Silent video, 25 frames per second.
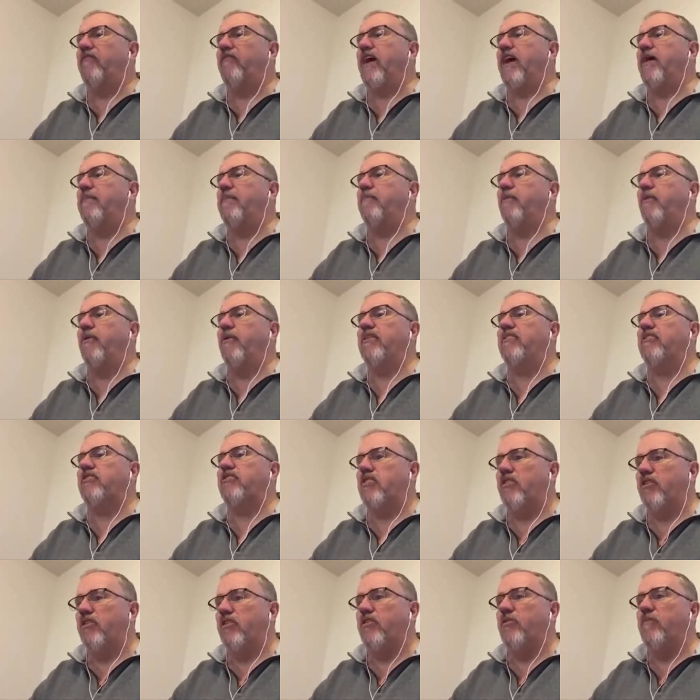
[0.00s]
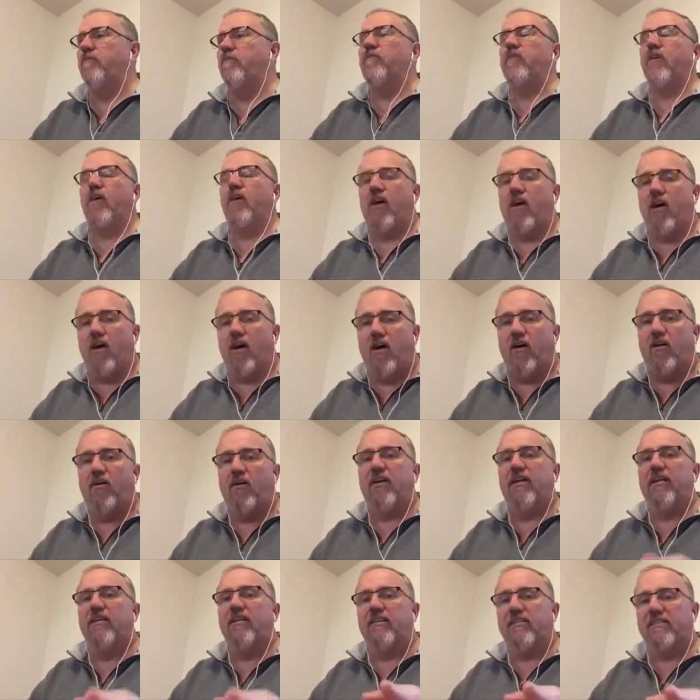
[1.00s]
5.2,
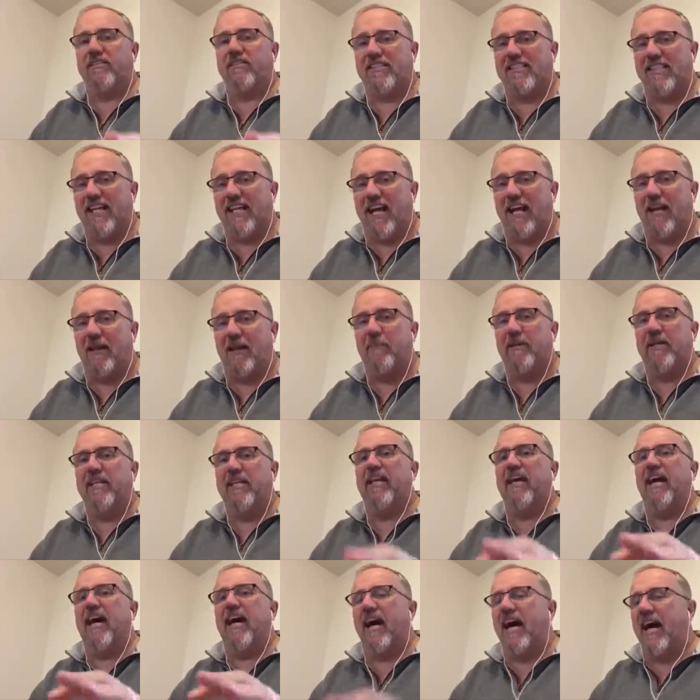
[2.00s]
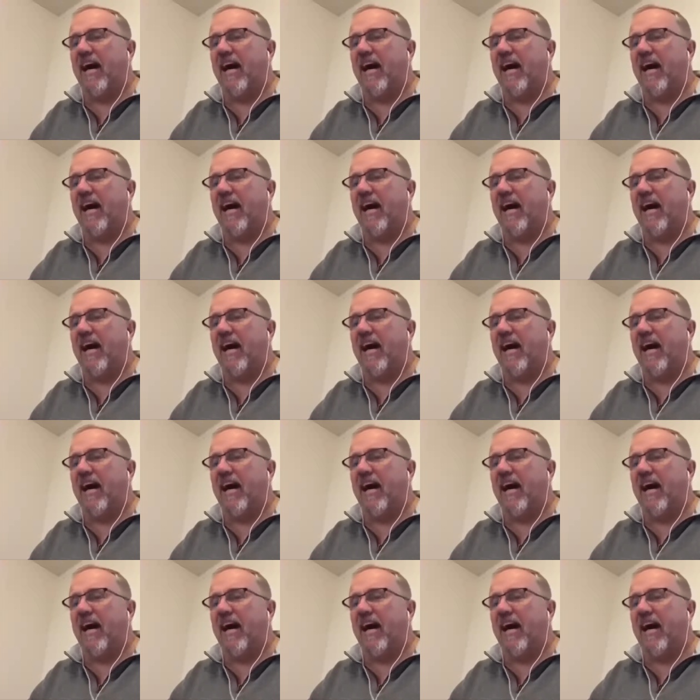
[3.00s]
all in the Solomon